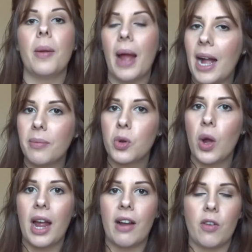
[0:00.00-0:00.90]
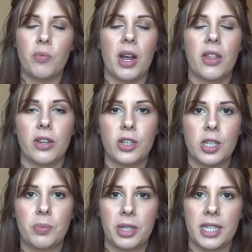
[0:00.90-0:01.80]
I am quite out of breath, I
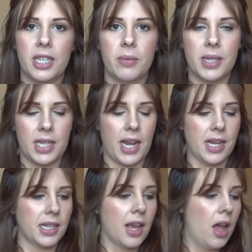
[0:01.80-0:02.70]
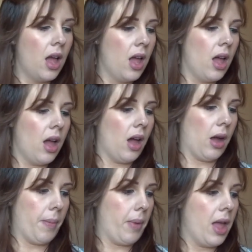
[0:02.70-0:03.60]
just sprinted up the stairs.
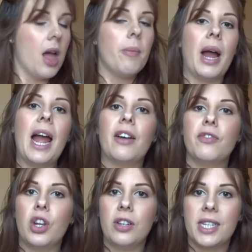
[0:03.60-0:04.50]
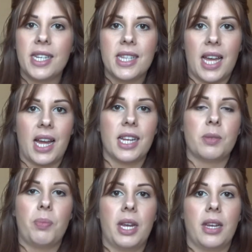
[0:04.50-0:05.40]
Um, but I have noticed that
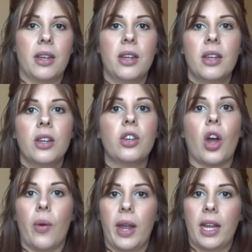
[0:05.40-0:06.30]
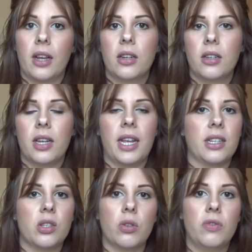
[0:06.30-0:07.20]
has been going
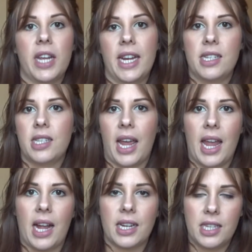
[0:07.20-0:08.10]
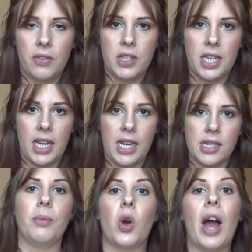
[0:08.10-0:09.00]
in sort of day-to-day -day
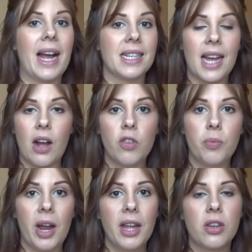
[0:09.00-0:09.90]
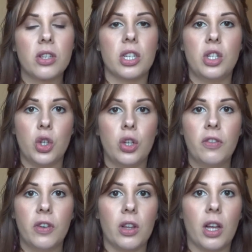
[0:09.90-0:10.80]
activities. I'm not as out of breath because I do
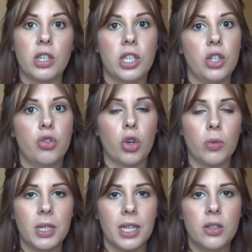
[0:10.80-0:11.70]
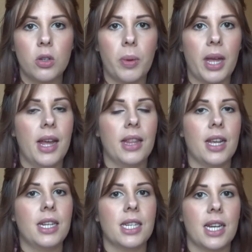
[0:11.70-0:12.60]
feel like she's dropped a little bit and
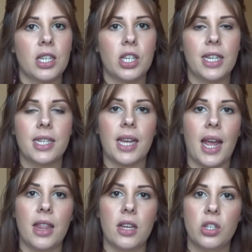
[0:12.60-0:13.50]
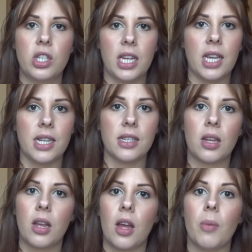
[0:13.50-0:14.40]
they did actually say that she
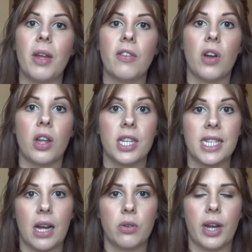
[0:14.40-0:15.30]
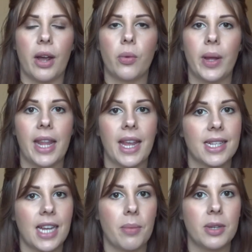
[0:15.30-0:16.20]
is a bit further down now when they
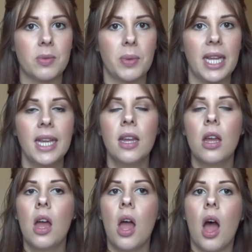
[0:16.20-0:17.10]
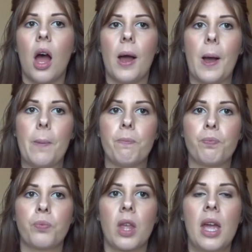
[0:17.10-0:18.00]
examined me.
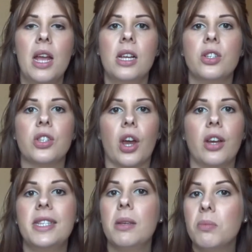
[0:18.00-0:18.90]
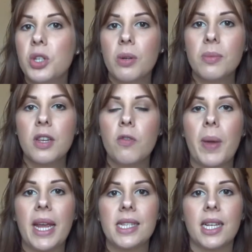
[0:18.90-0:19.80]
Um, so symptoms have
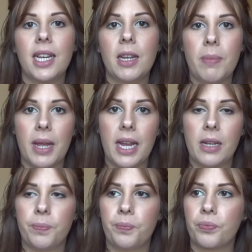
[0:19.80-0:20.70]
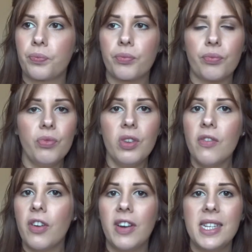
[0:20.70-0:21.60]
basically been
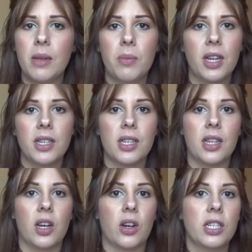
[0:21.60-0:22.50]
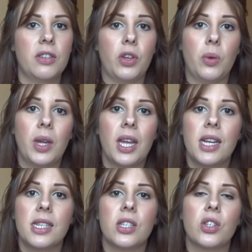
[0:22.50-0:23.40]
very similar to the last few
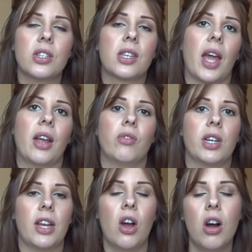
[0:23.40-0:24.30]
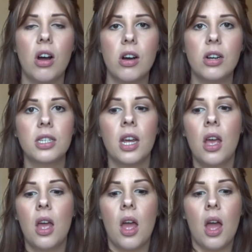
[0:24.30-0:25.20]
weeks. It's just getting really hard.
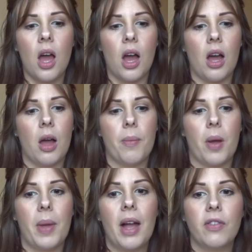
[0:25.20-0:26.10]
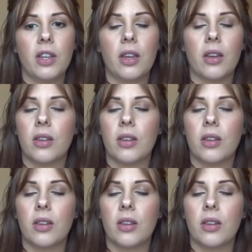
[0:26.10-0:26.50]
Um, I'm having